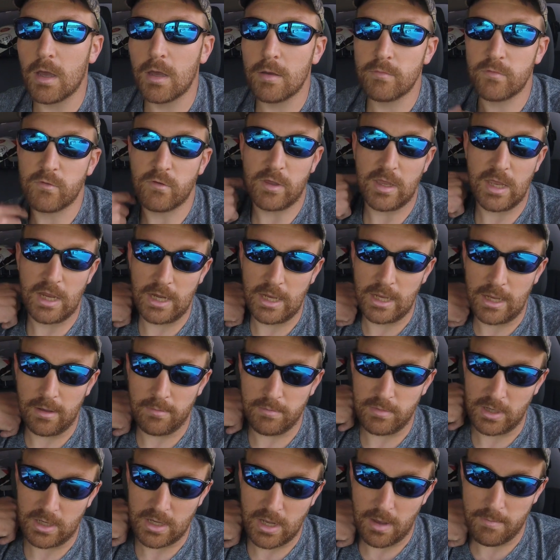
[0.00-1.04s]
So getting them
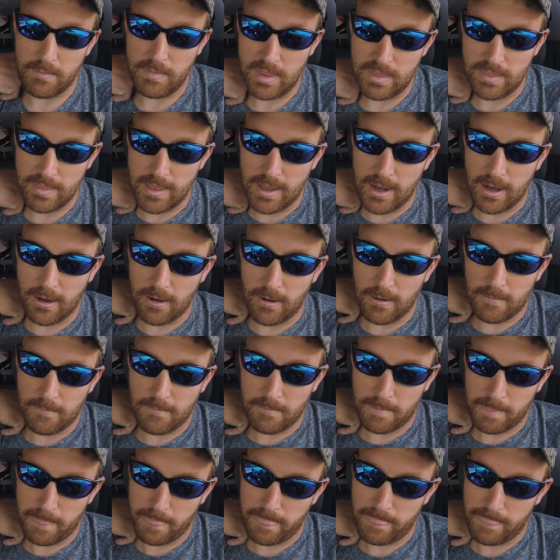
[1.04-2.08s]
to come in there
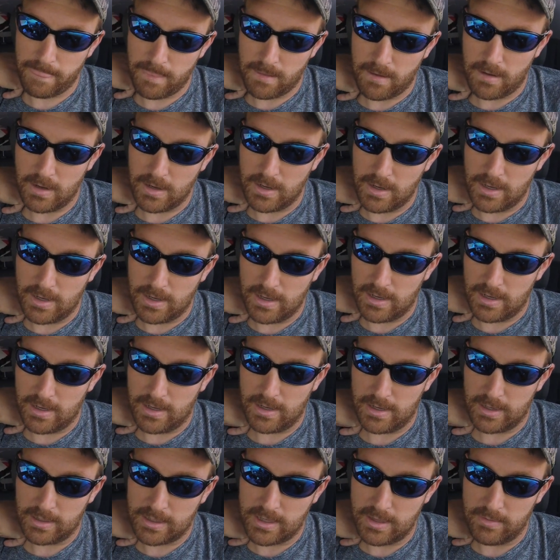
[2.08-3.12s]

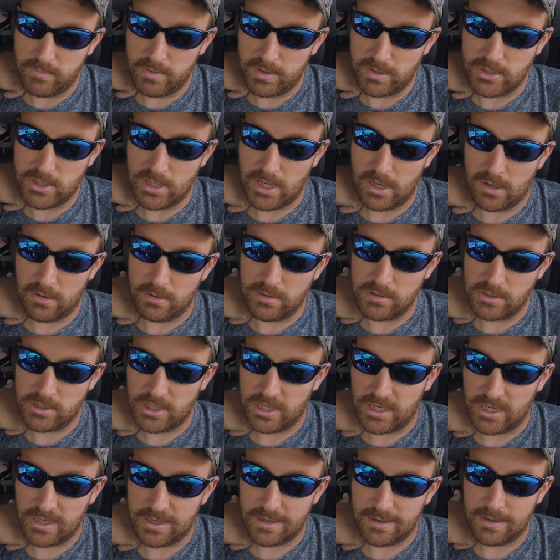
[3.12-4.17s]
can be
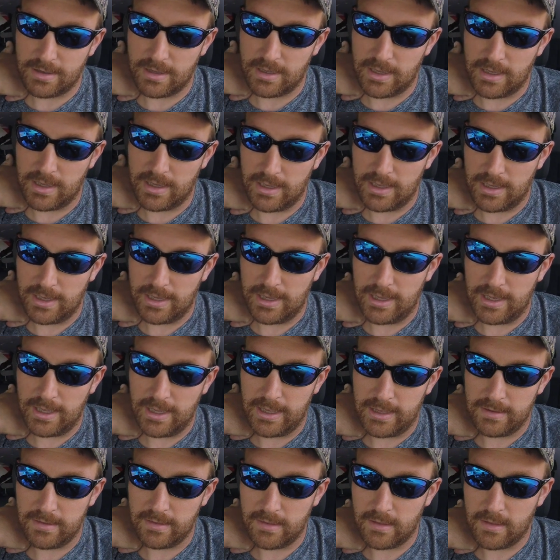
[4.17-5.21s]
challenging,
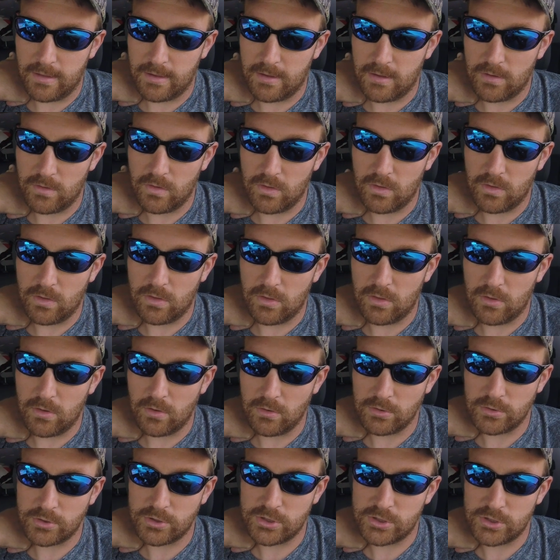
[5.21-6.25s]
and
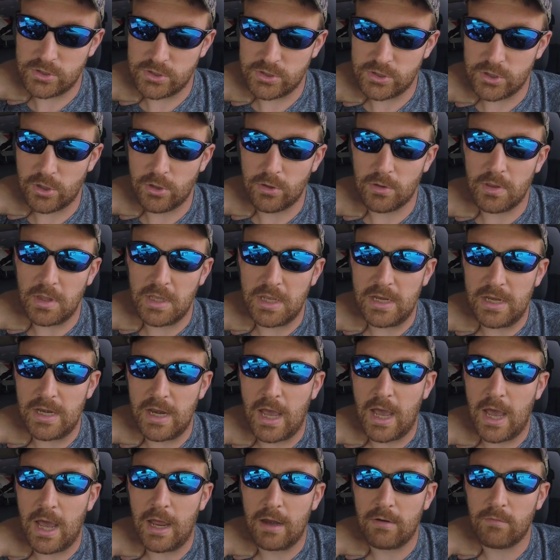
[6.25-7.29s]
they're certainly
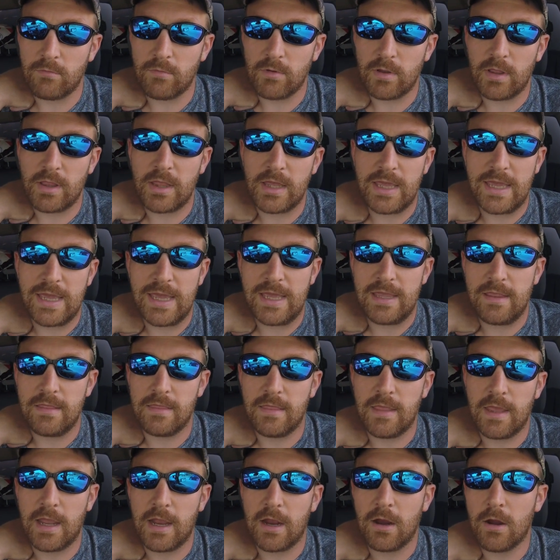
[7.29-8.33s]
not really in
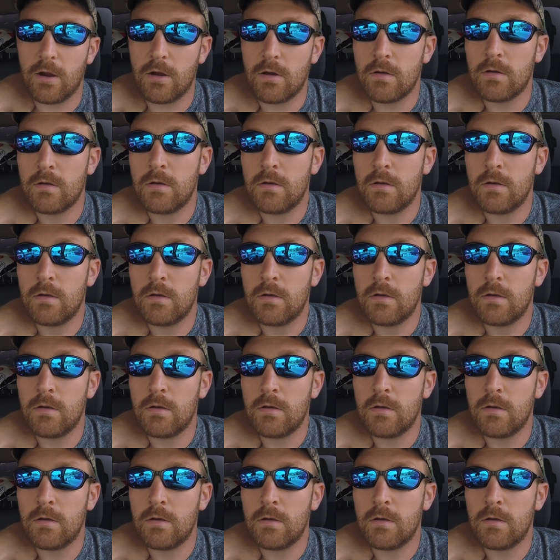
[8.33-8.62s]
there